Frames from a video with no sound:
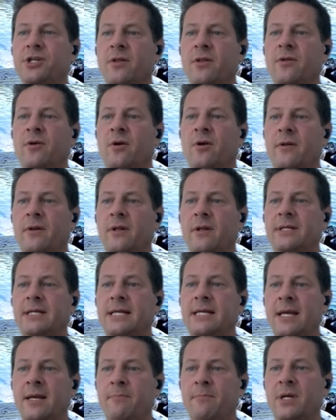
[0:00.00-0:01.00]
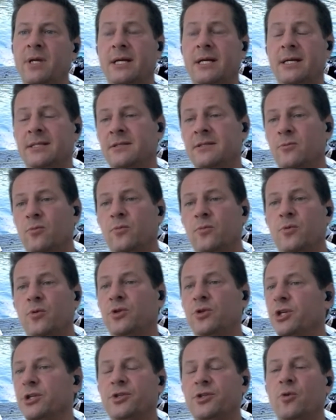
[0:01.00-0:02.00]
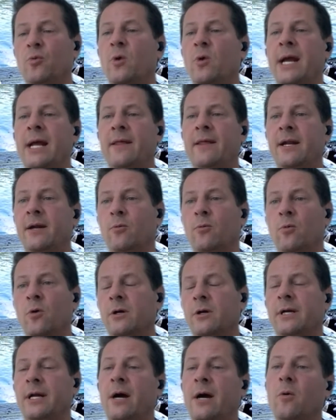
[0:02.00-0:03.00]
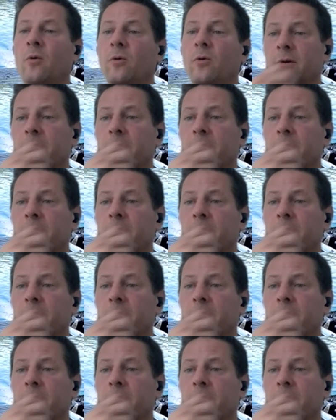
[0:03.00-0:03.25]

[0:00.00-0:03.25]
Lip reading: other on the team because of just the way that it worked out.